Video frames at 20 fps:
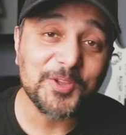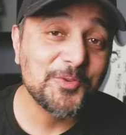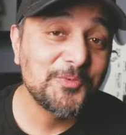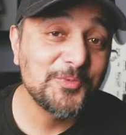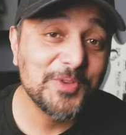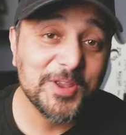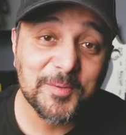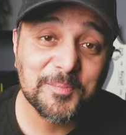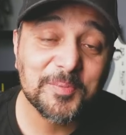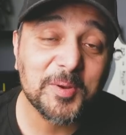
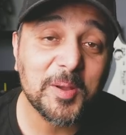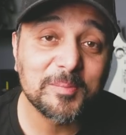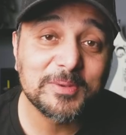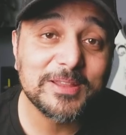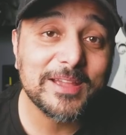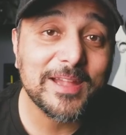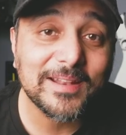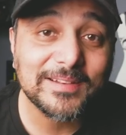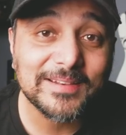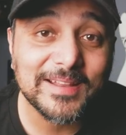we are
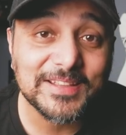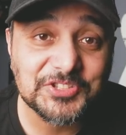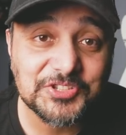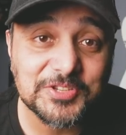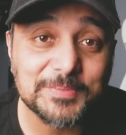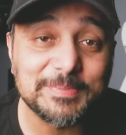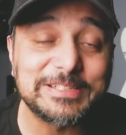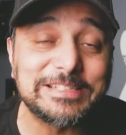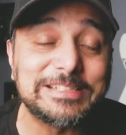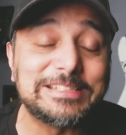probably at like
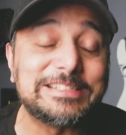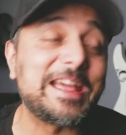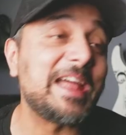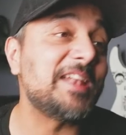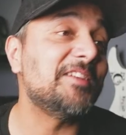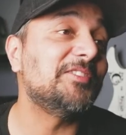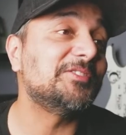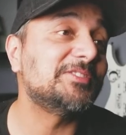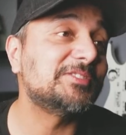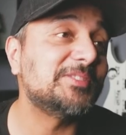
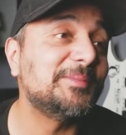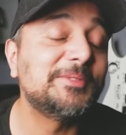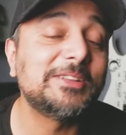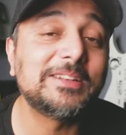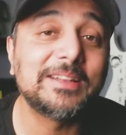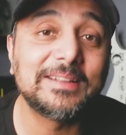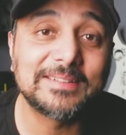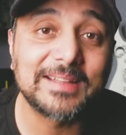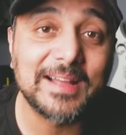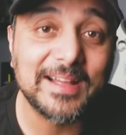GPT-10 or
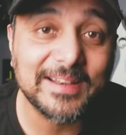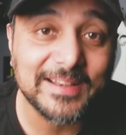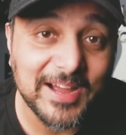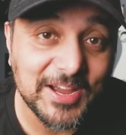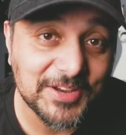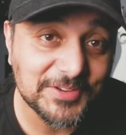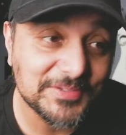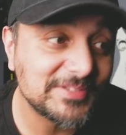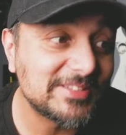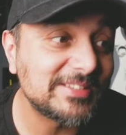something like that.
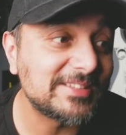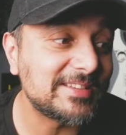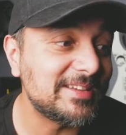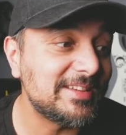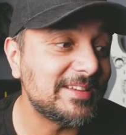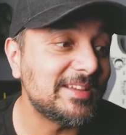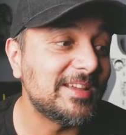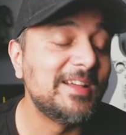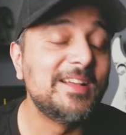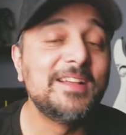I don't
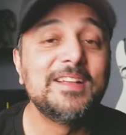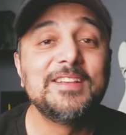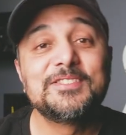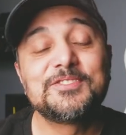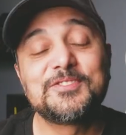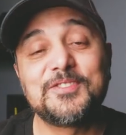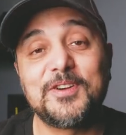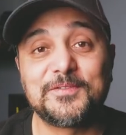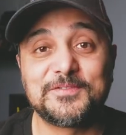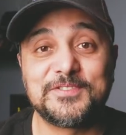see
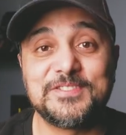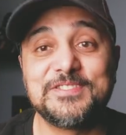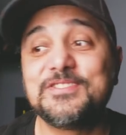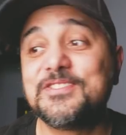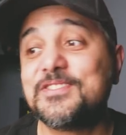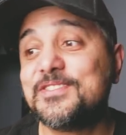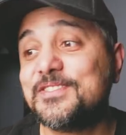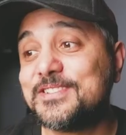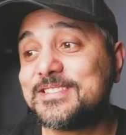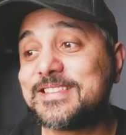software
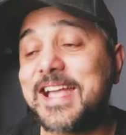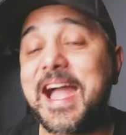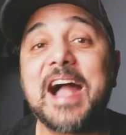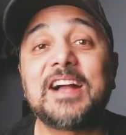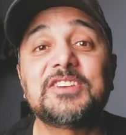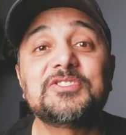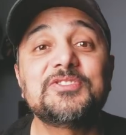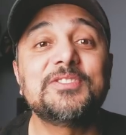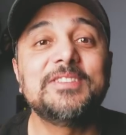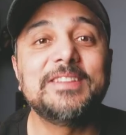engineers
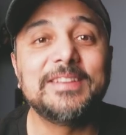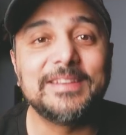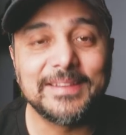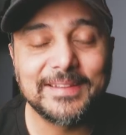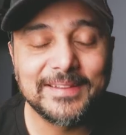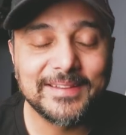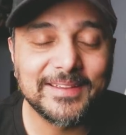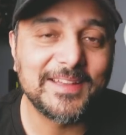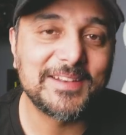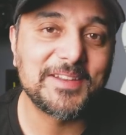
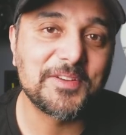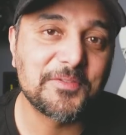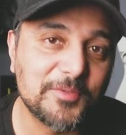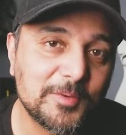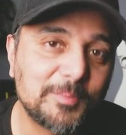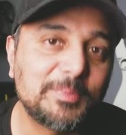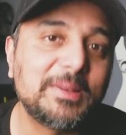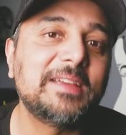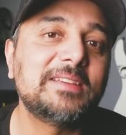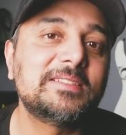actually getting
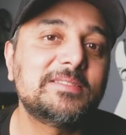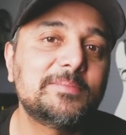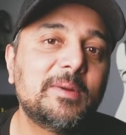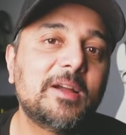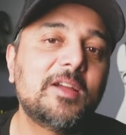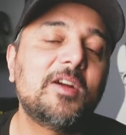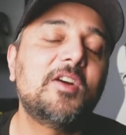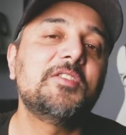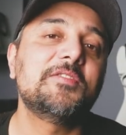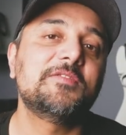replaced
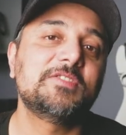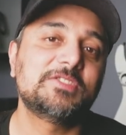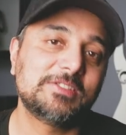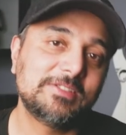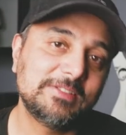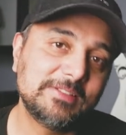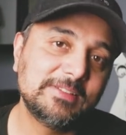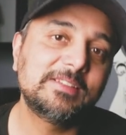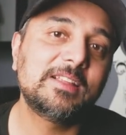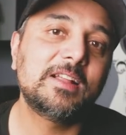by
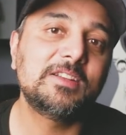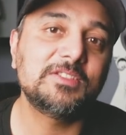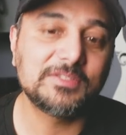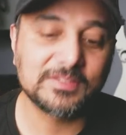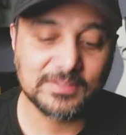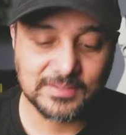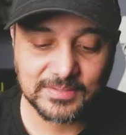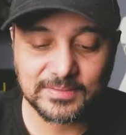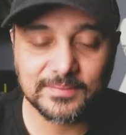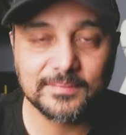artificial
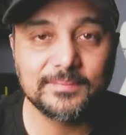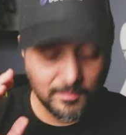intelligence.